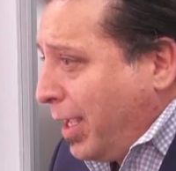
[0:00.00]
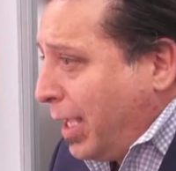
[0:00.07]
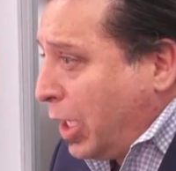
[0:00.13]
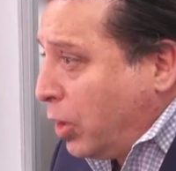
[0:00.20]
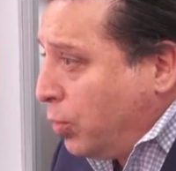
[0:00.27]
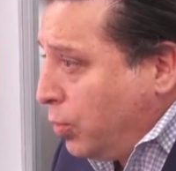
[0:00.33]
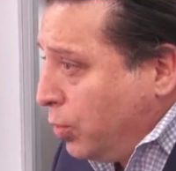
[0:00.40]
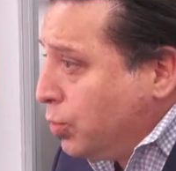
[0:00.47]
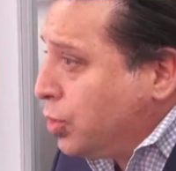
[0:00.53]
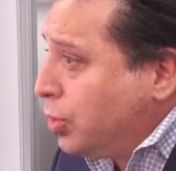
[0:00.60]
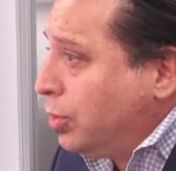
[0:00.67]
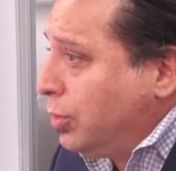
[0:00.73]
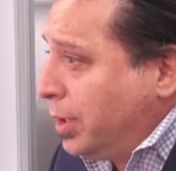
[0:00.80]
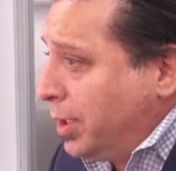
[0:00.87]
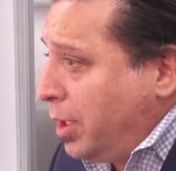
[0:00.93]

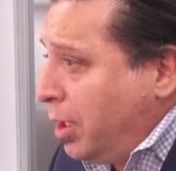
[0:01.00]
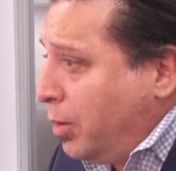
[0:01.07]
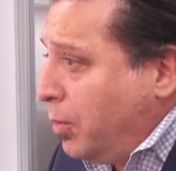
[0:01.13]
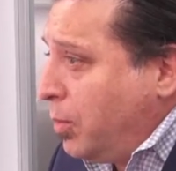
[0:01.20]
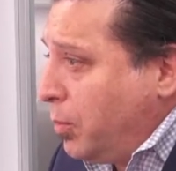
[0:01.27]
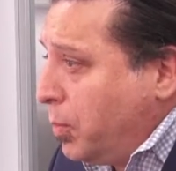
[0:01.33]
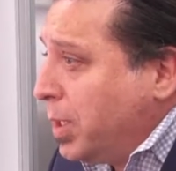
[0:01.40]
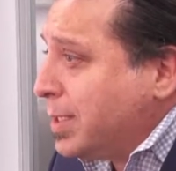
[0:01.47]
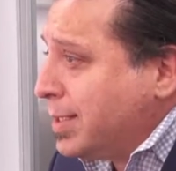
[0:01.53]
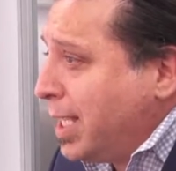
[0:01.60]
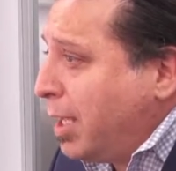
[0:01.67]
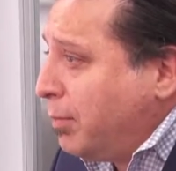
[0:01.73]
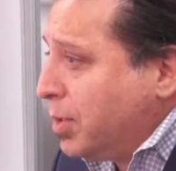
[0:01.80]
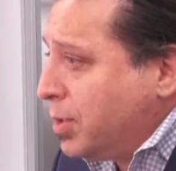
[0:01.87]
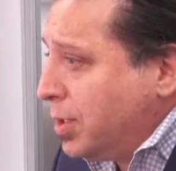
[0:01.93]
crucial in our
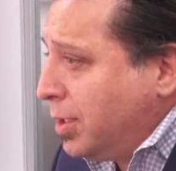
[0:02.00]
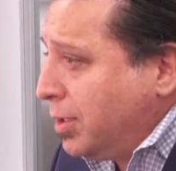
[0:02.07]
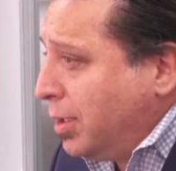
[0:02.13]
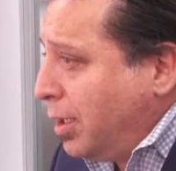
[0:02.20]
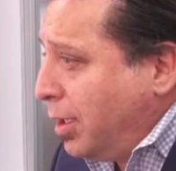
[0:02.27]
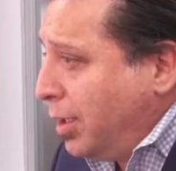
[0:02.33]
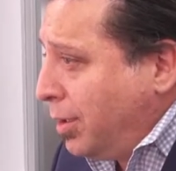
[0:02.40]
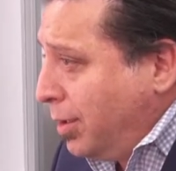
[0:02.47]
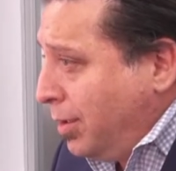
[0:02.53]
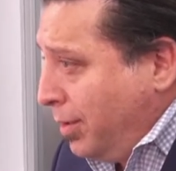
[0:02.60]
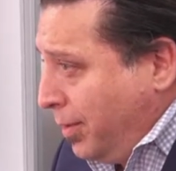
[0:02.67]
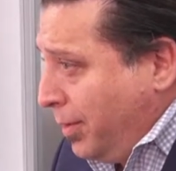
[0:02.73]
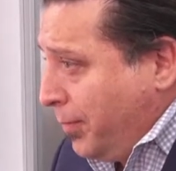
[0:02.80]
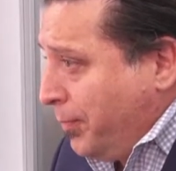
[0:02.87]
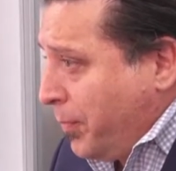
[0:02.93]
reestablishing our
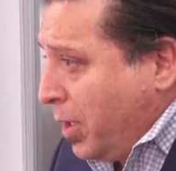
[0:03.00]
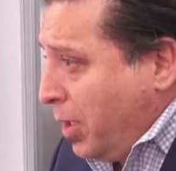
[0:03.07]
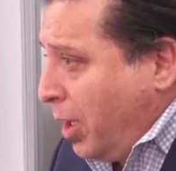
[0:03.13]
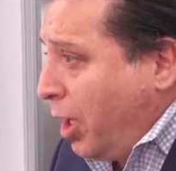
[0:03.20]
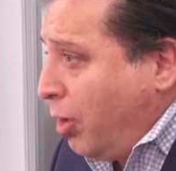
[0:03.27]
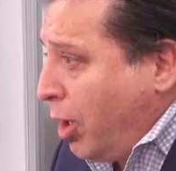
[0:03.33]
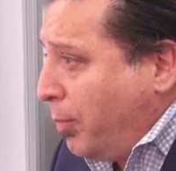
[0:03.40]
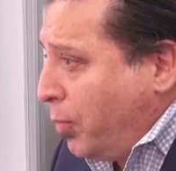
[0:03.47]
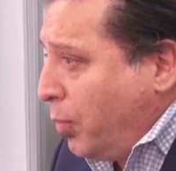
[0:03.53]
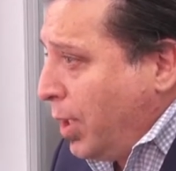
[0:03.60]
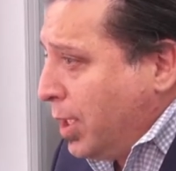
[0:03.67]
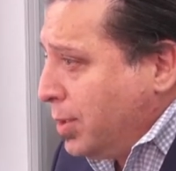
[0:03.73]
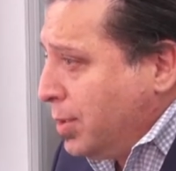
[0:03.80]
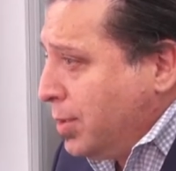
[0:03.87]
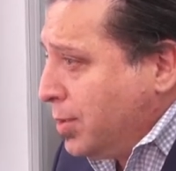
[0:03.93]
our
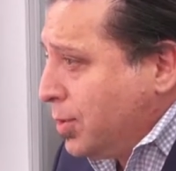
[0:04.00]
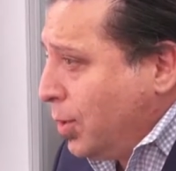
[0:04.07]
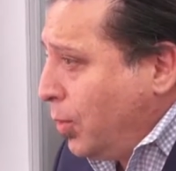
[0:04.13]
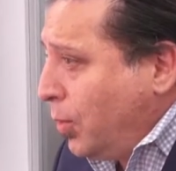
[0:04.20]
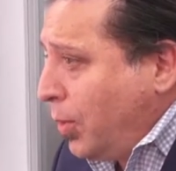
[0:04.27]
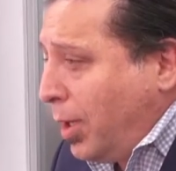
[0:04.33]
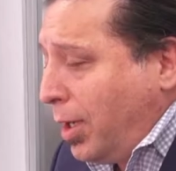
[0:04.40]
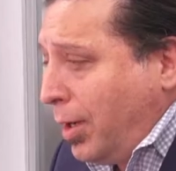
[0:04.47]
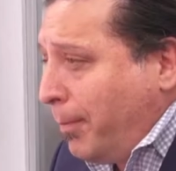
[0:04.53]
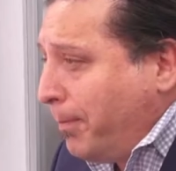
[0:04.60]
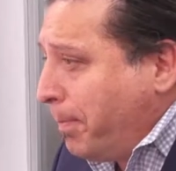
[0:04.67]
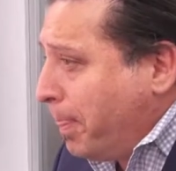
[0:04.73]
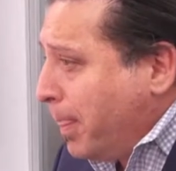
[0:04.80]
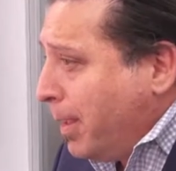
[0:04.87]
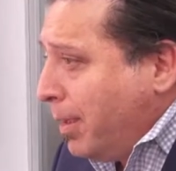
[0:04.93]
operations. Mm-hmm. So
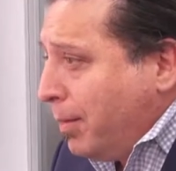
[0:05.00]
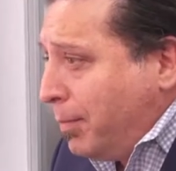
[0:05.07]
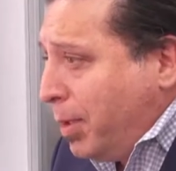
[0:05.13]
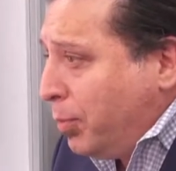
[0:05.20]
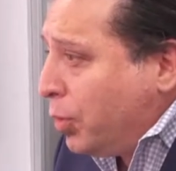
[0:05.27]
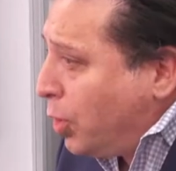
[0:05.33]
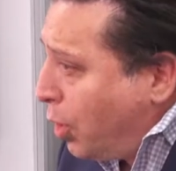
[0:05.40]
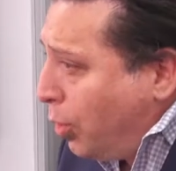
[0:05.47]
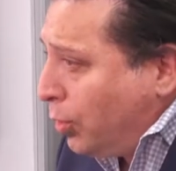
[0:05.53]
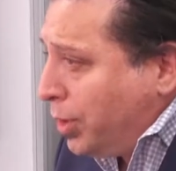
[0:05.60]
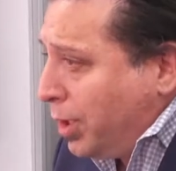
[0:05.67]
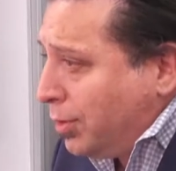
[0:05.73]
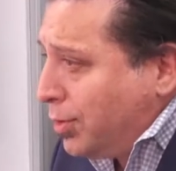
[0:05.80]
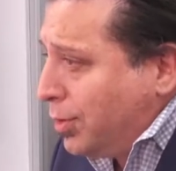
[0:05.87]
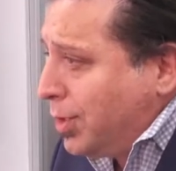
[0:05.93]
um, people are holding
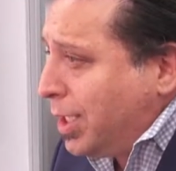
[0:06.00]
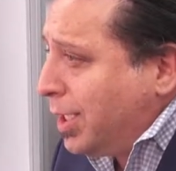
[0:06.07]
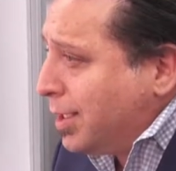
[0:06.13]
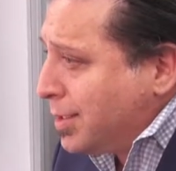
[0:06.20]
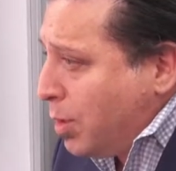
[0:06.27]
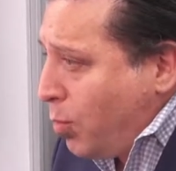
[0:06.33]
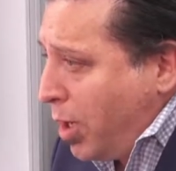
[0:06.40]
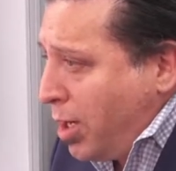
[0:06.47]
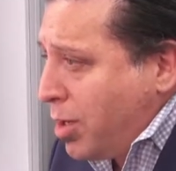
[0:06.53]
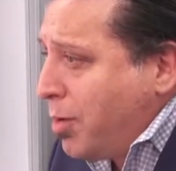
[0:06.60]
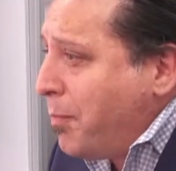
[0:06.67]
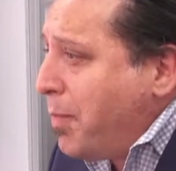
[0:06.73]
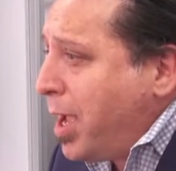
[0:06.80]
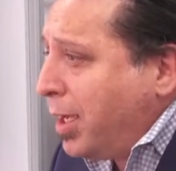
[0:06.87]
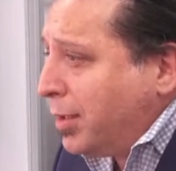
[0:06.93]
on to their tickets. They want to
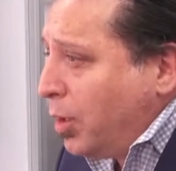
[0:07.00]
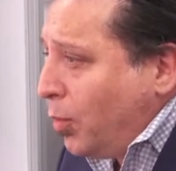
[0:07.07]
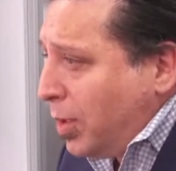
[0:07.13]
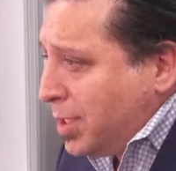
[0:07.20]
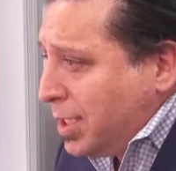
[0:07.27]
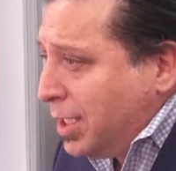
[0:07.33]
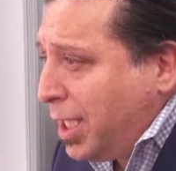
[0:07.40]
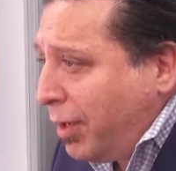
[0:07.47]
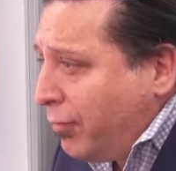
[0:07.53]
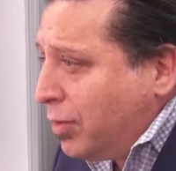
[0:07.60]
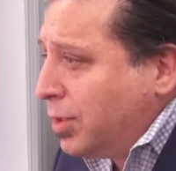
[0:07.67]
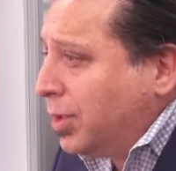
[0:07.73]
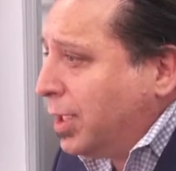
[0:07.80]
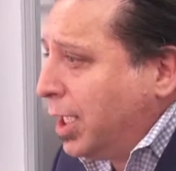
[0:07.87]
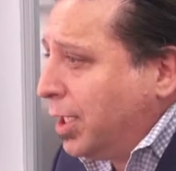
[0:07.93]
come back. They want to see live
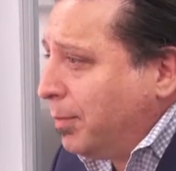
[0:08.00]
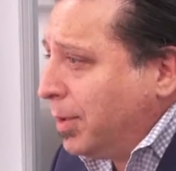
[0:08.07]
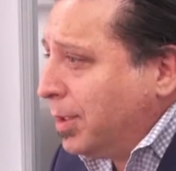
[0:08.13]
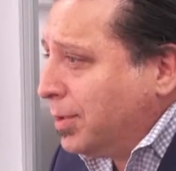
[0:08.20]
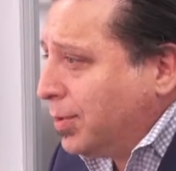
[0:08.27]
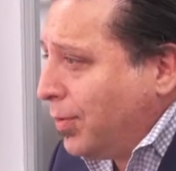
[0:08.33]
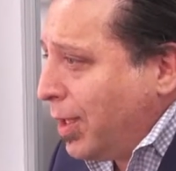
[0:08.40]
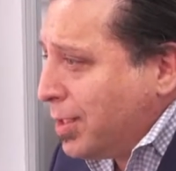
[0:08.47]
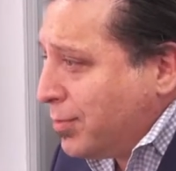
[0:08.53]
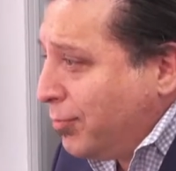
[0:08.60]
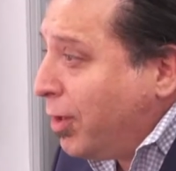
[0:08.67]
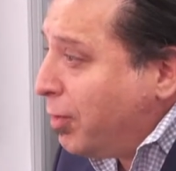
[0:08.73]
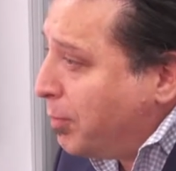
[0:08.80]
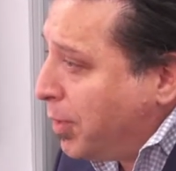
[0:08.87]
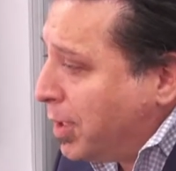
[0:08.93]
entertainment. So that's
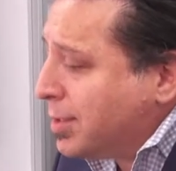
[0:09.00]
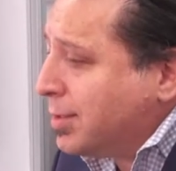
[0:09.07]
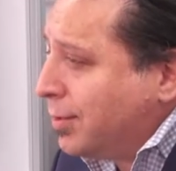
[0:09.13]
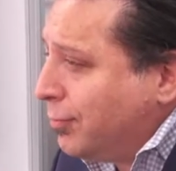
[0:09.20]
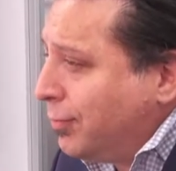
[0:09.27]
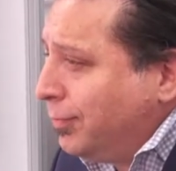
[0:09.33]
very positive.